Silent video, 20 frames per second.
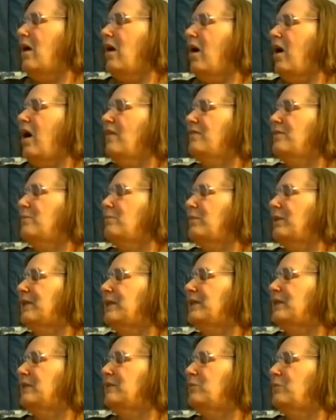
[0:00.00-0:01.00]
often
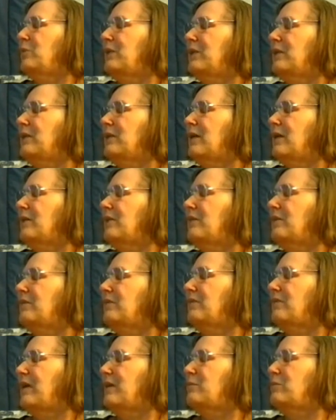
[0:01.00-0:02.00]
blended with other
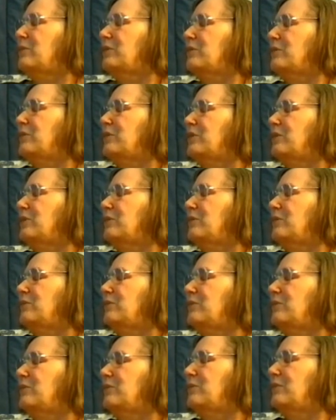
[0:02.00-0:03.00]
fibers for its
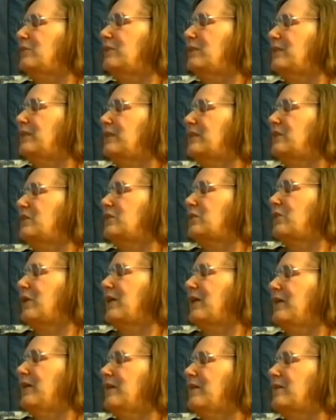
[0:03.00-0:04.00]
unique
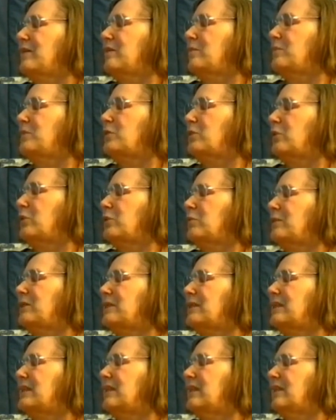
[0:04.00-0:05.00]
strength,
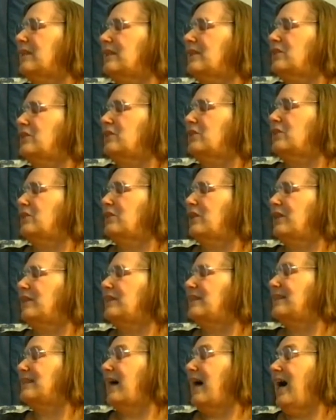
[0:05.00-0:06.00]
absorbency, luster,
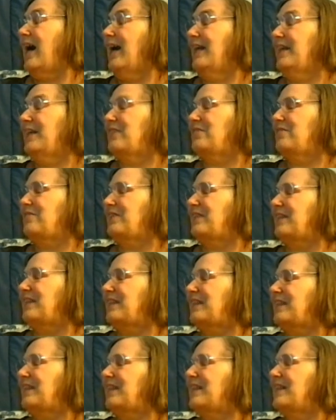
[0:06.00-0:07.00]
and dye
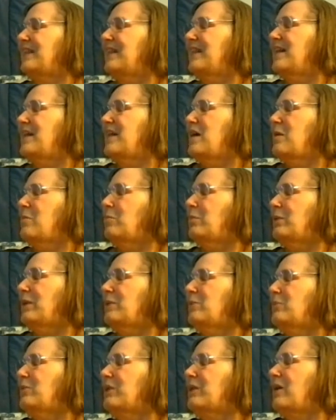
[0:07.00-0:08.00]
affinity.
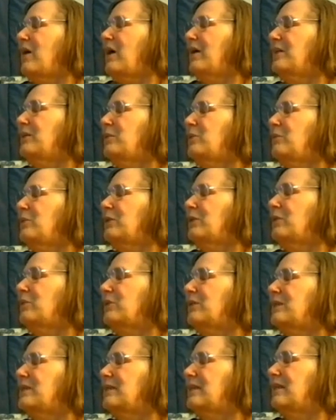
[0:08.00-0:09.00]
Blend with cotton to
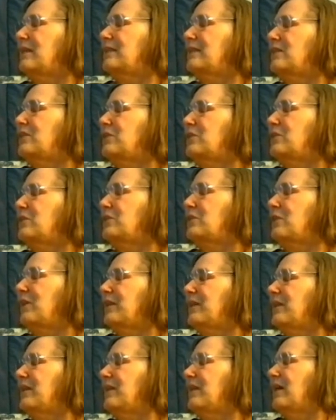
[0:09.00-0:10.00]
increase luster,
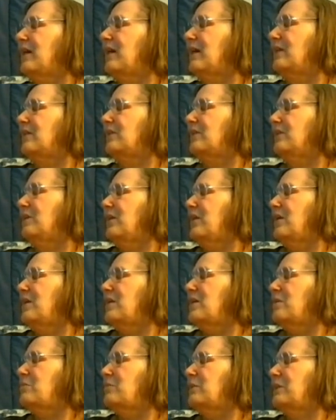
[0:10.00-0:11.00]
strength, and color.
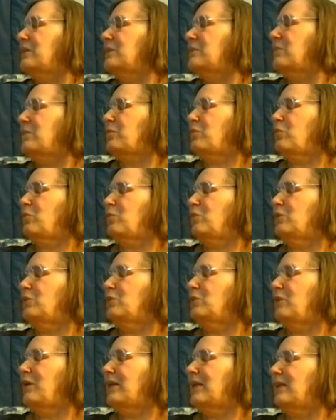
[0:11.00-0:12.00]
Mix with wool
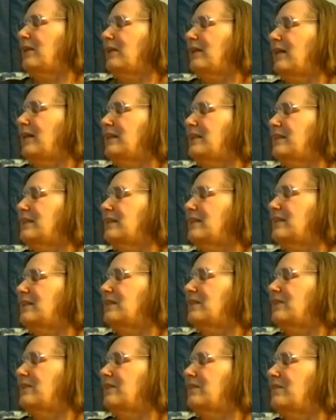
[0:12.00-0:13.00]
to add a lightness
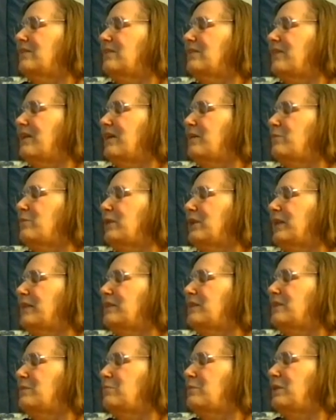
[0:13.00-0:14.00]
to the fabric
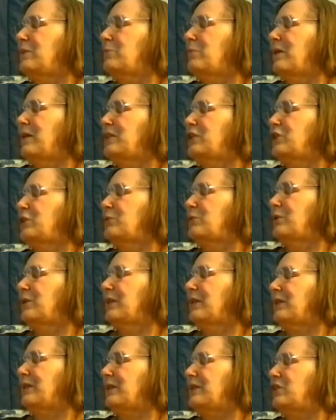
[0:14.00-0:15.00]
and to minimize
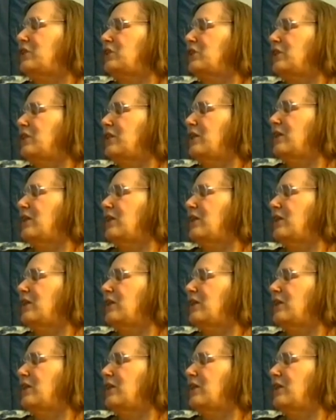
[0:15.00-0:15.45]
shrinkage.